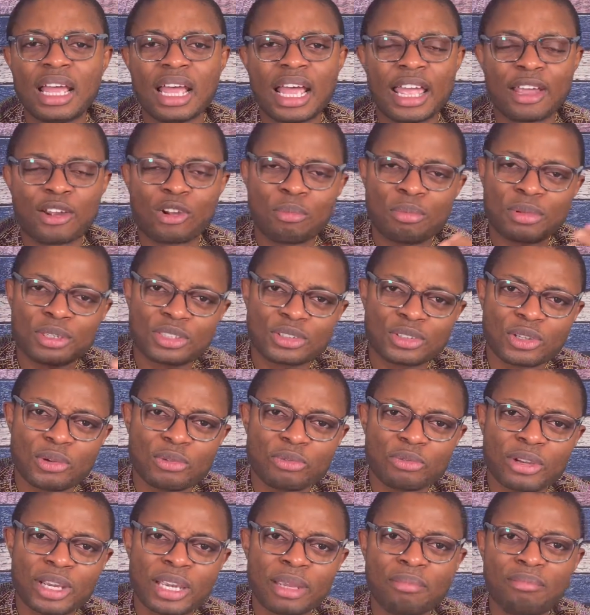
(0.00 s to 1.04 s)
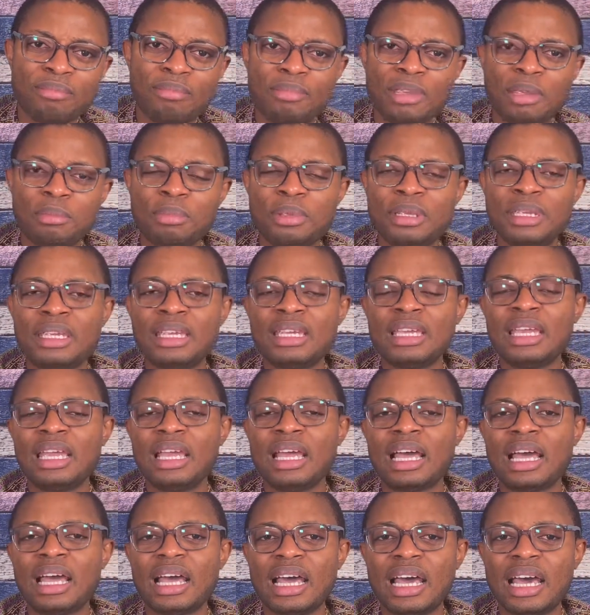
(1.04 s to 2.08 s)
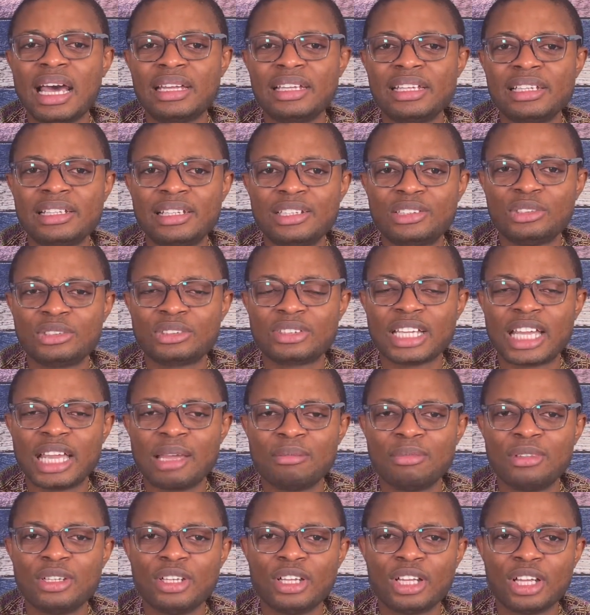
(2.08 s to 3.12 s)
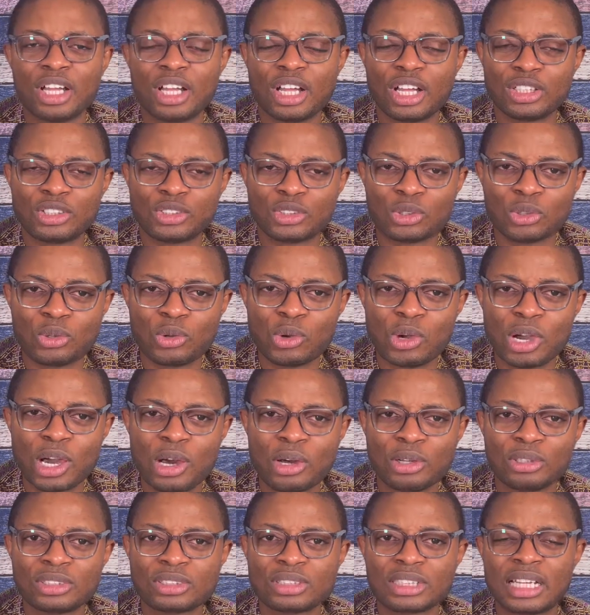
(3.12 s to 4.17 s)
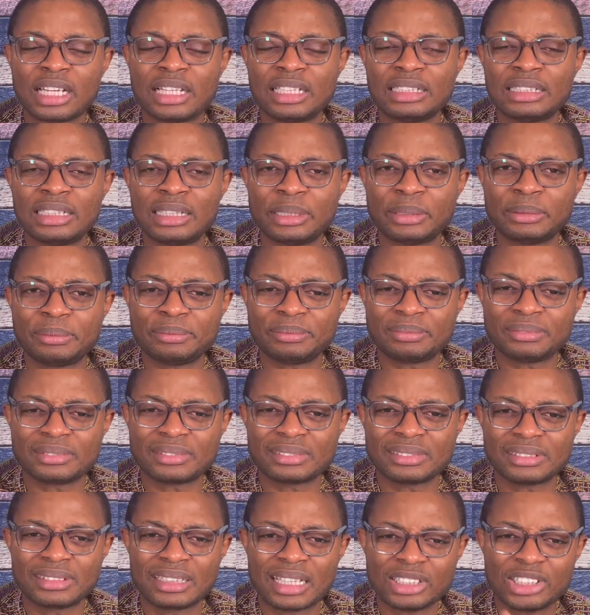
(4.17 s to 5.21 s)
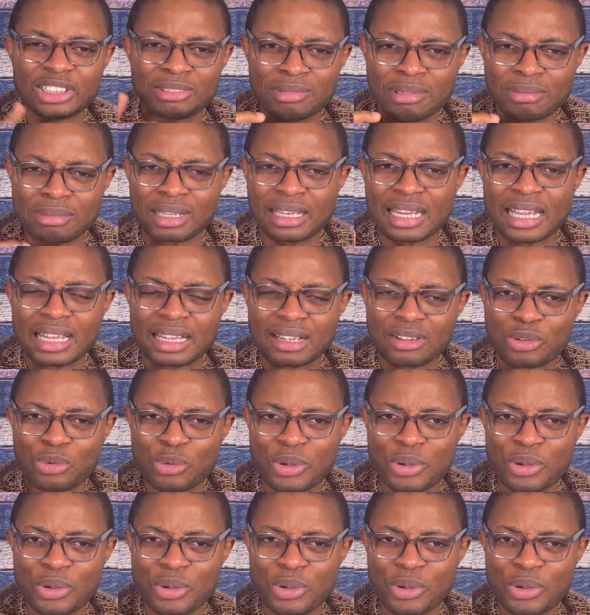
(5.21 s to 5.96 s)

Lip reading: I could be somewhere, maybe I had a little time to go out, and I just remember like,